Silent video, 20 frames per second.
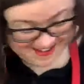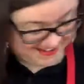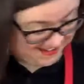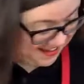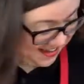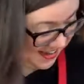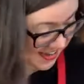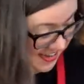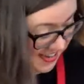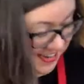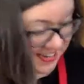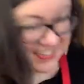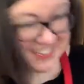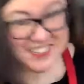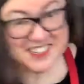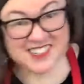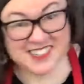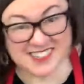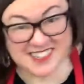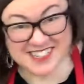I can
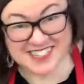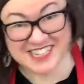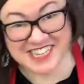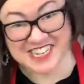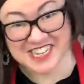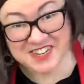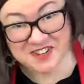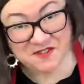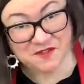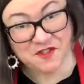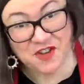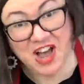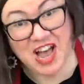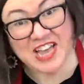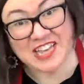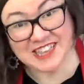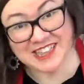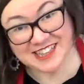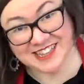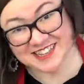actually see and
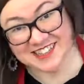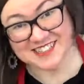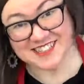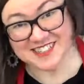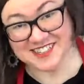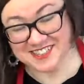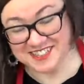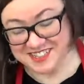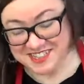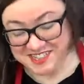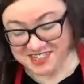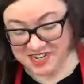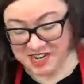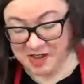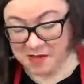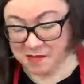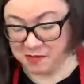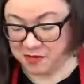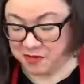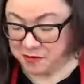find things on this
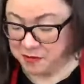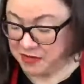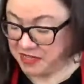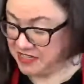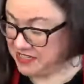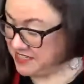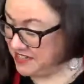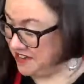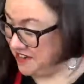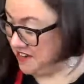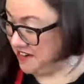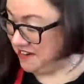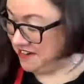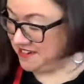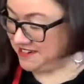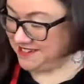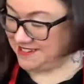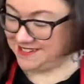table to my side,